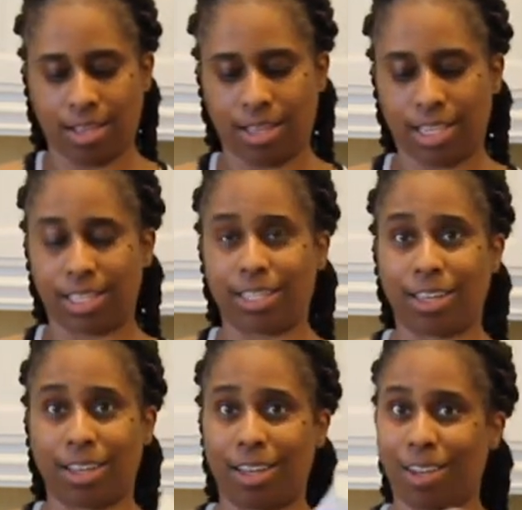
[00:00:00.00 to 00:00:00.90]
this
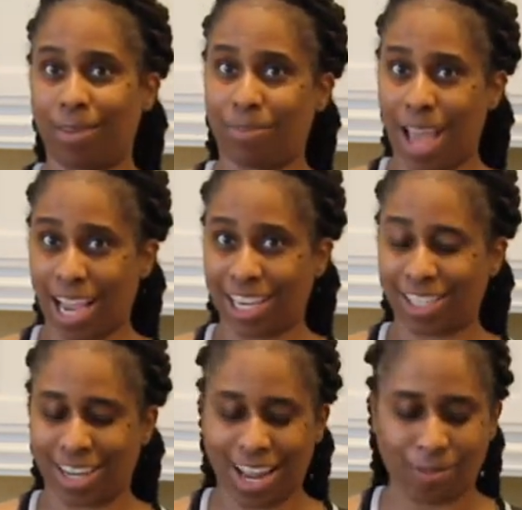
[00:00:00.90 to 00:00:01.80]
package
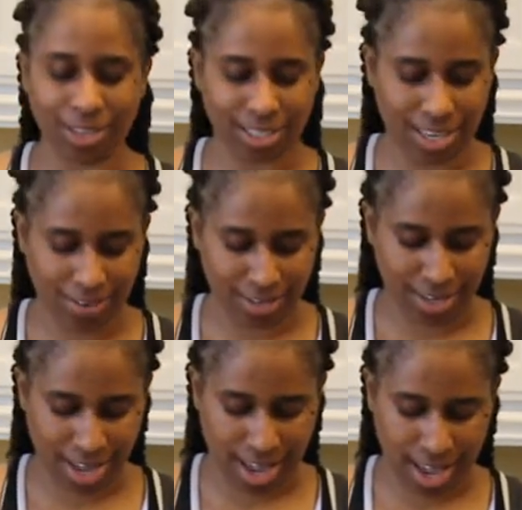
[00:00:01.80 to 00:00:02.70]
that I received
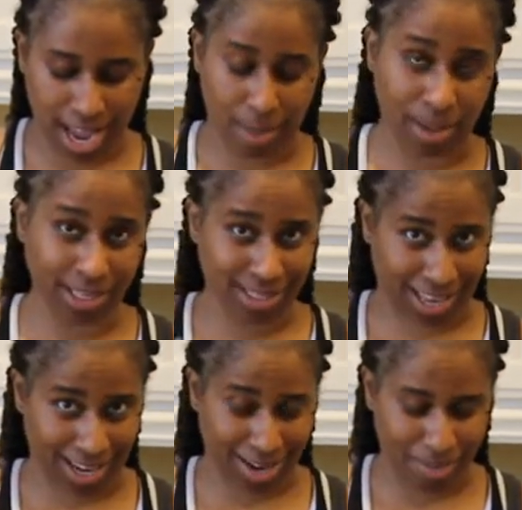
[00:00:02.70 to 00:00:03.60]
today. I'm
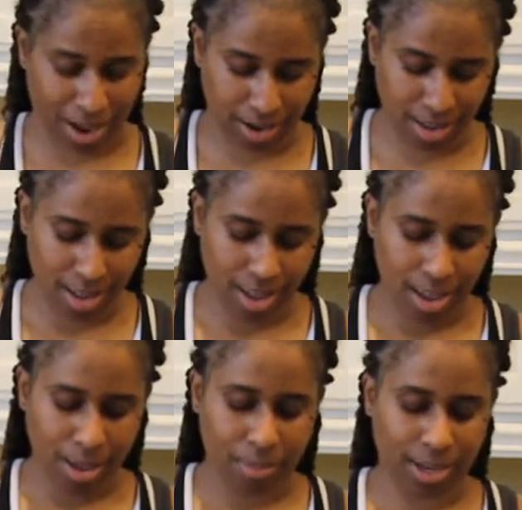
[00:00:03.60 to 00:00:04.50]
excited about it
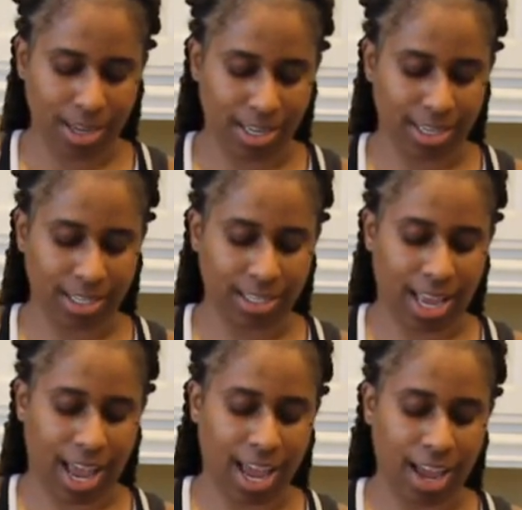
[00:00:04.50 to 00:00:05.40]
because
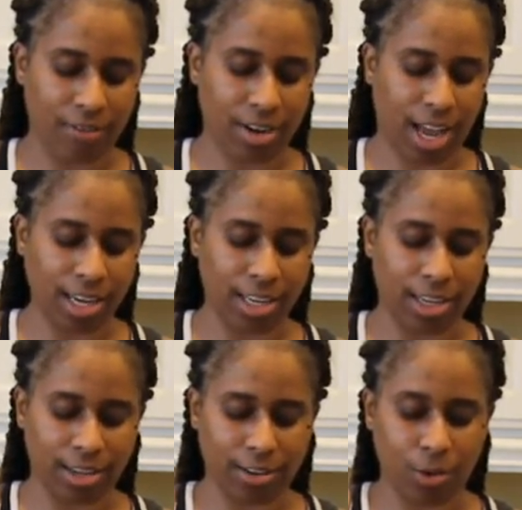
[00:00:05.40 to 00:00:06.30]
I have an
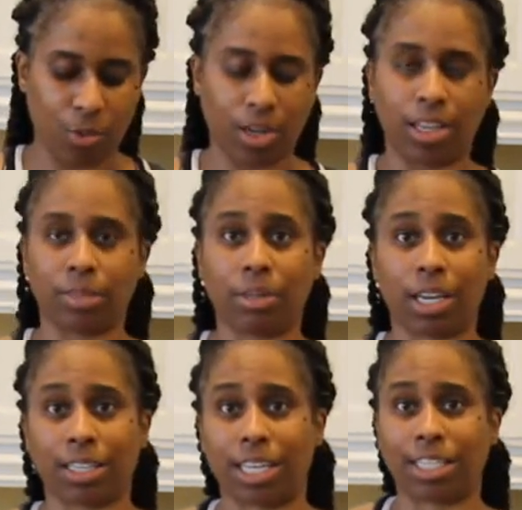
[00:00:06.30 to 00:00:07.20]
idea of what it is
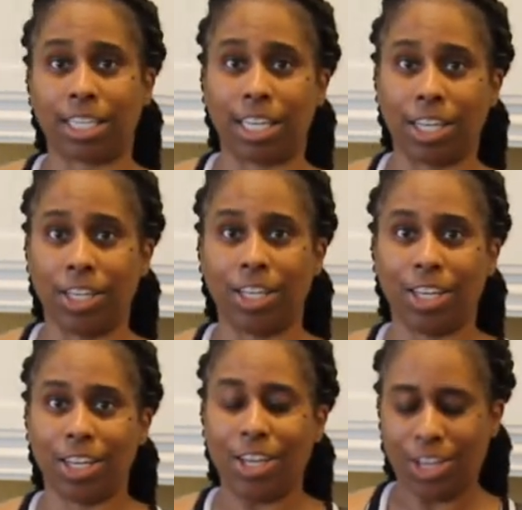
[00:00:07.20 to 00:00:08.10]
because I've seen,
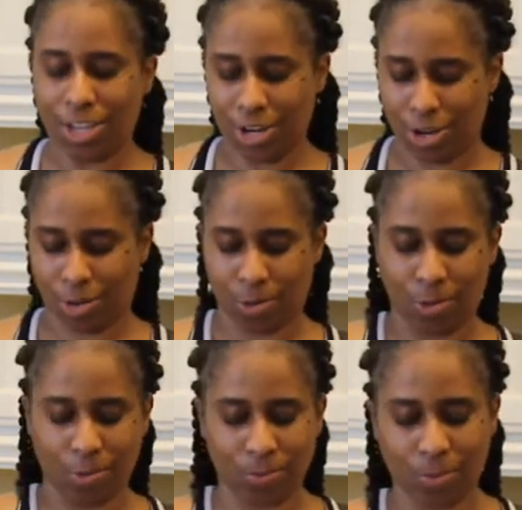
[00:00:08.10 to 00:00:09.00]
you know,
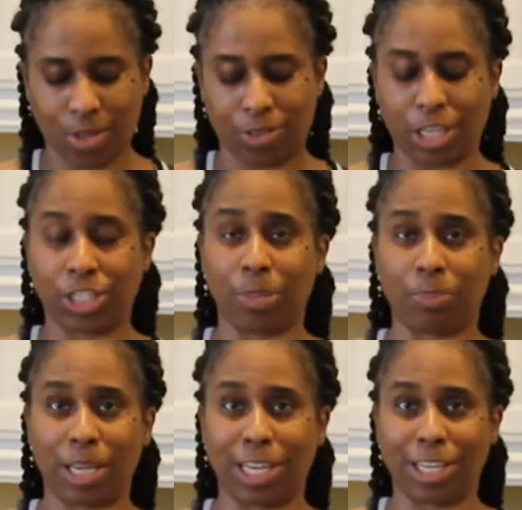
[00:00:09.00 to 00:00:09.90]
the
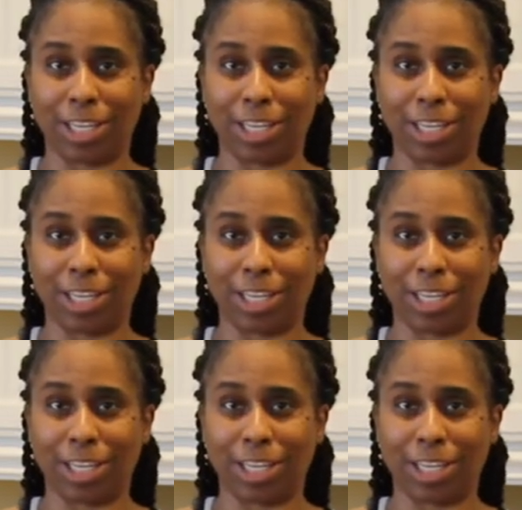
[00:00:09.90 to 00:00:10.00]
shipping,